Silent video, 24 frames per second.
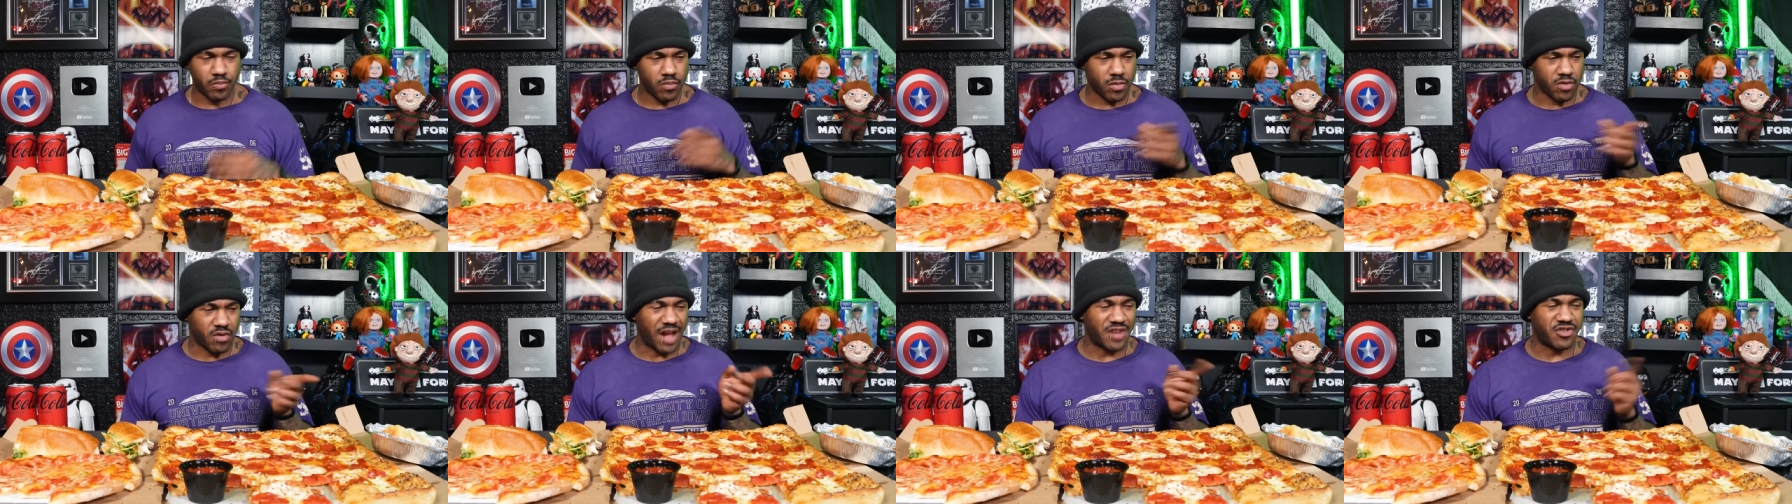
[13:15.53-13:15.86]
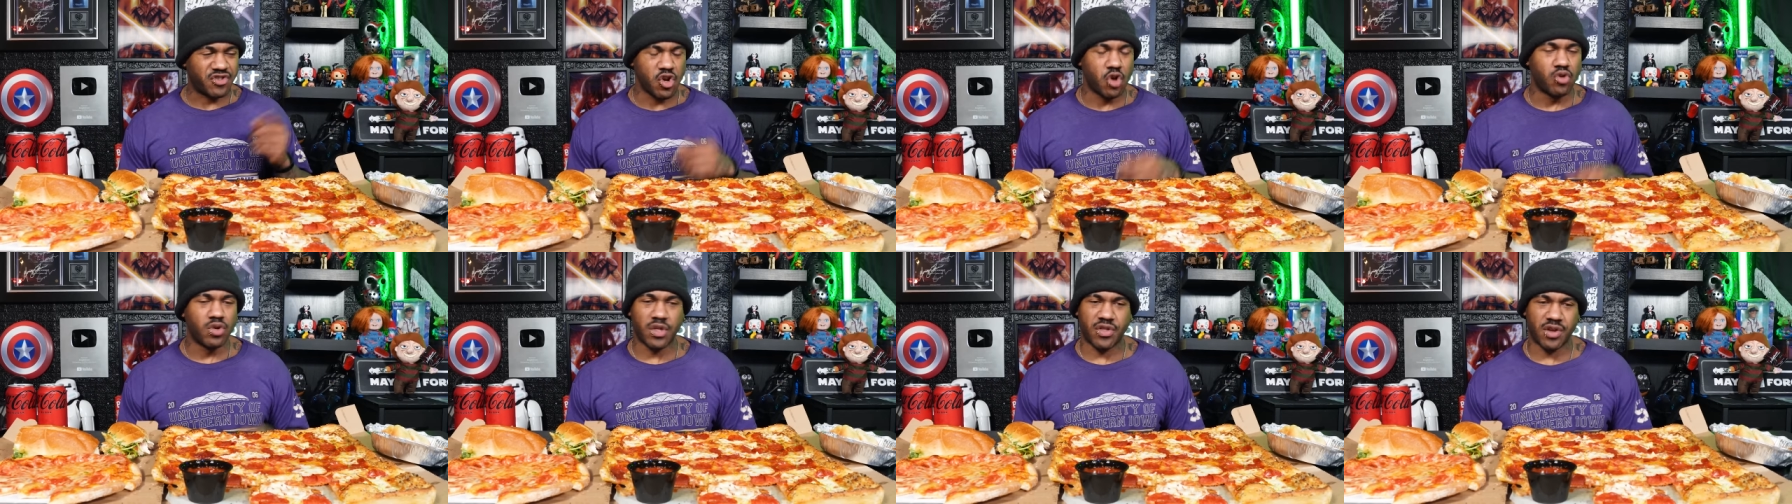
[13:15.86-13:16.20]
That's
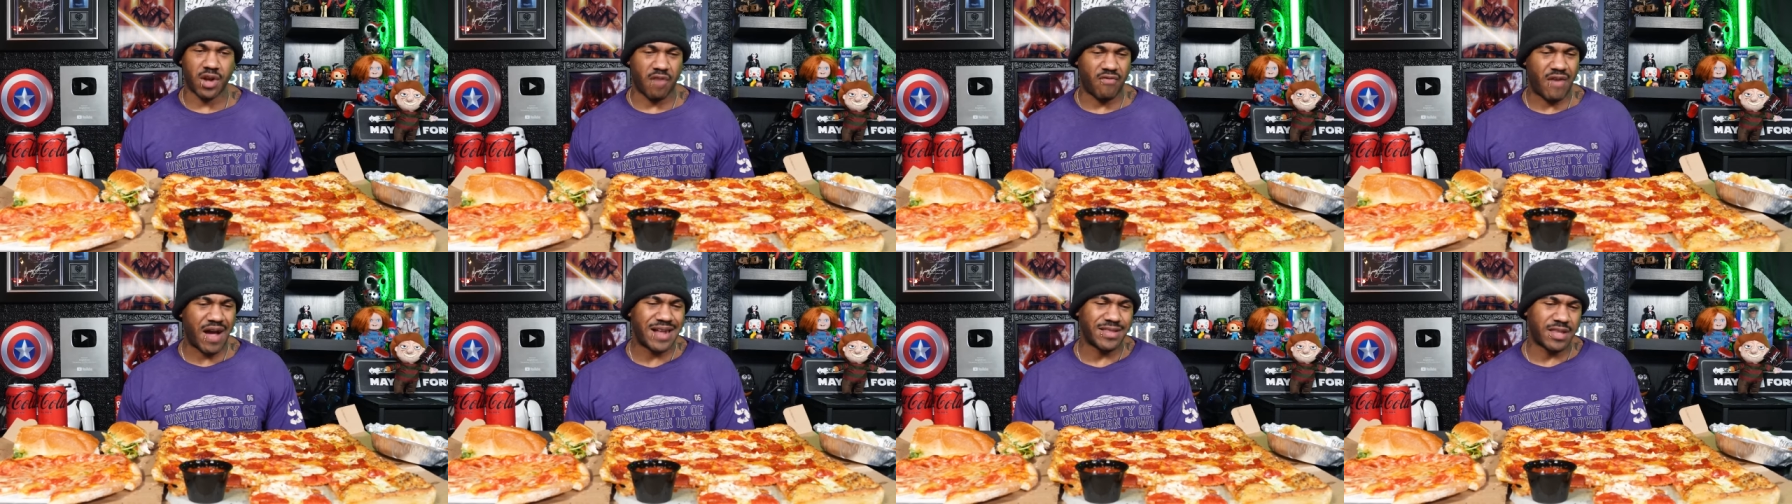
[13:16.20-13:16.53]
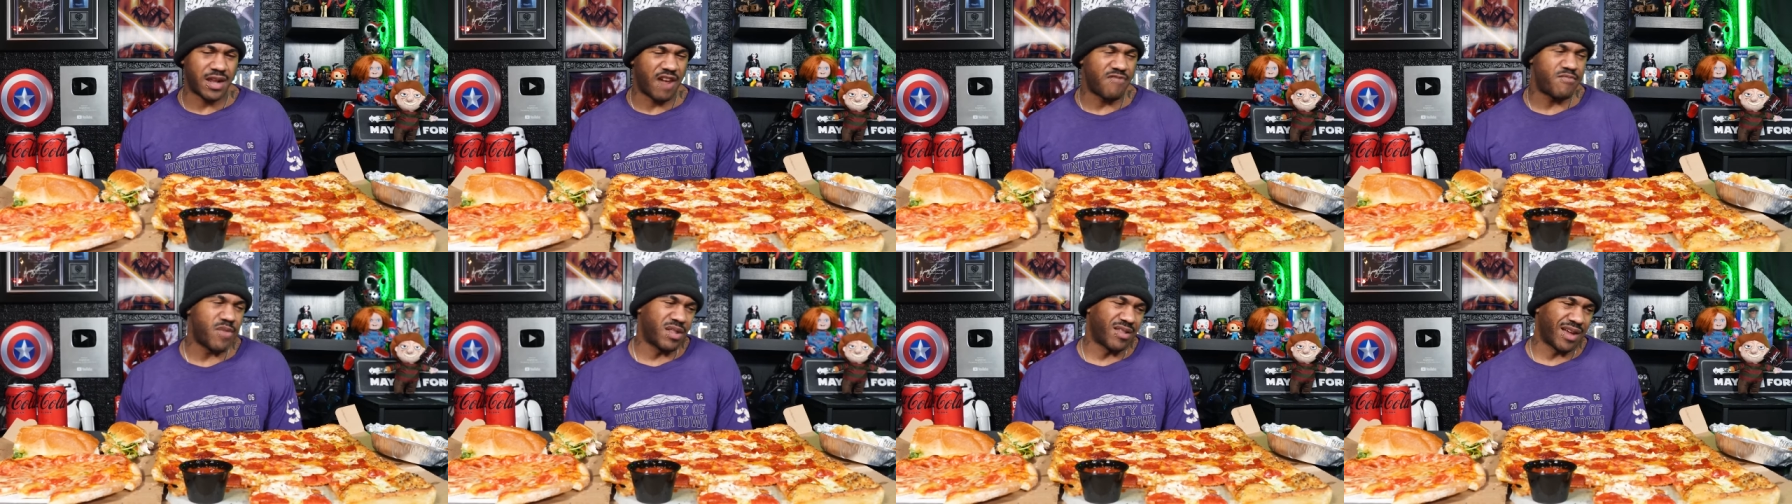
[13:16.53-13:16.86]
the only thing I've had that
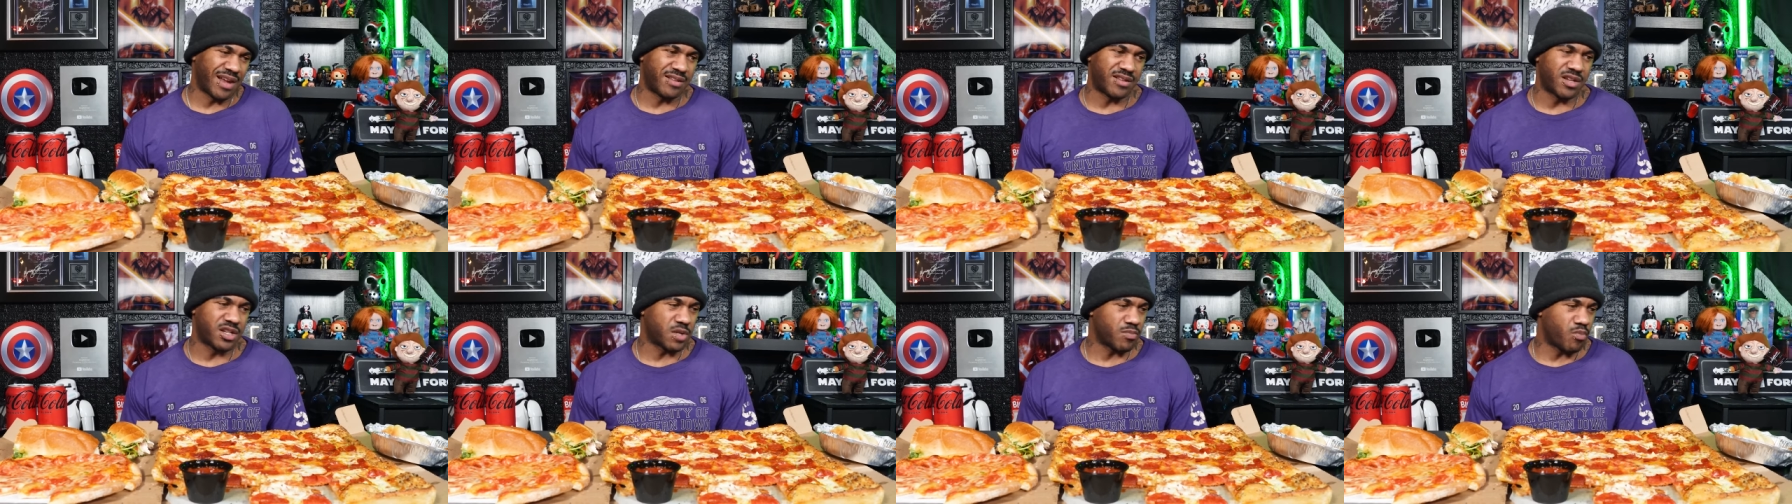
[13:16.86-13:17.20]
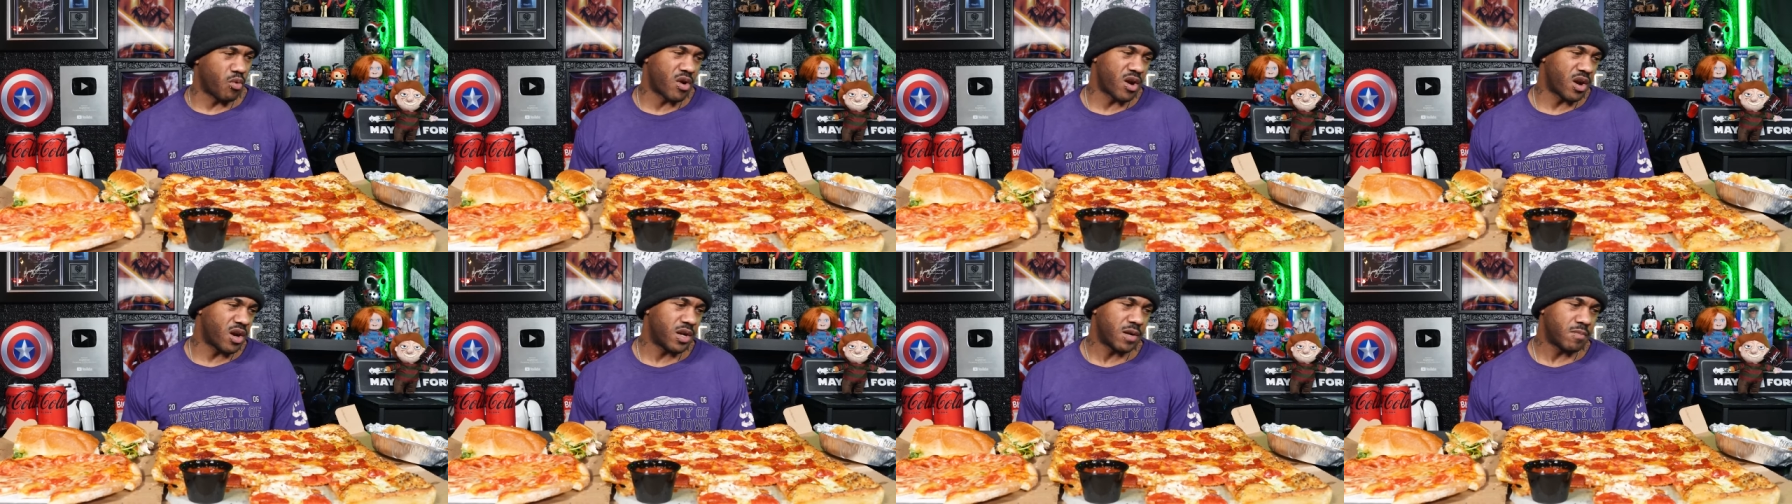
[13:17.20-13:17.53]
I've been, like,
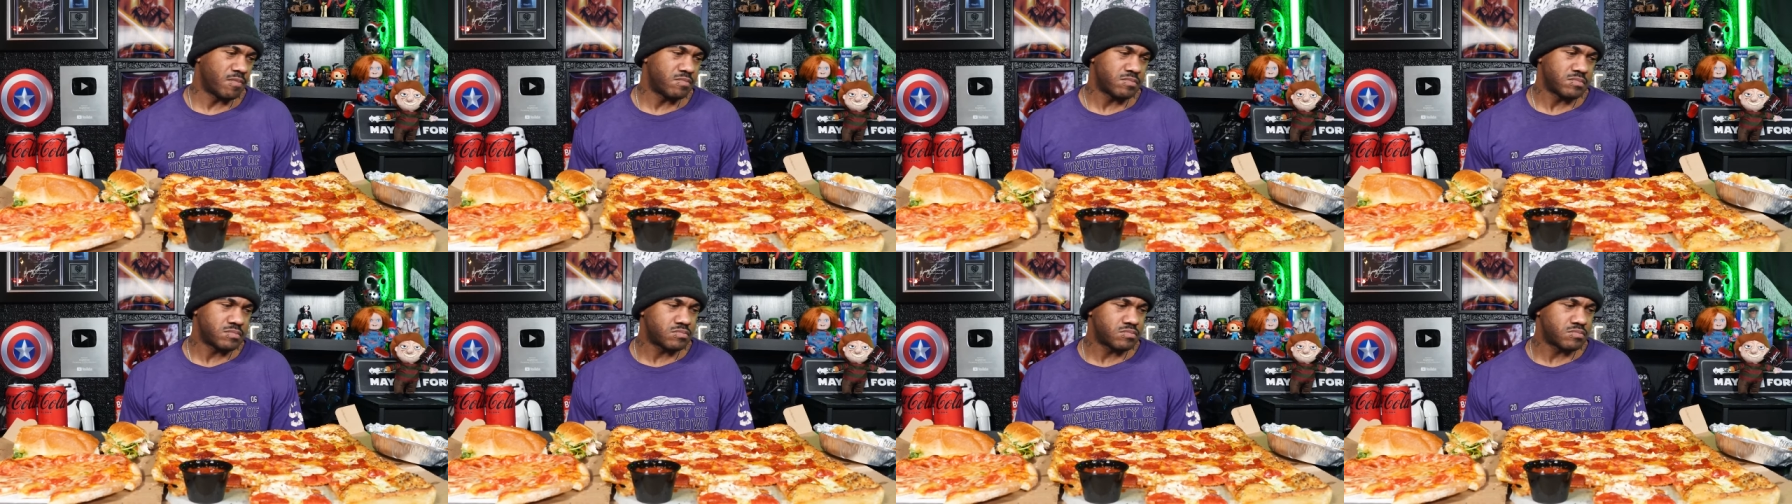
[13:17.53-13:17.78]
disappointed in.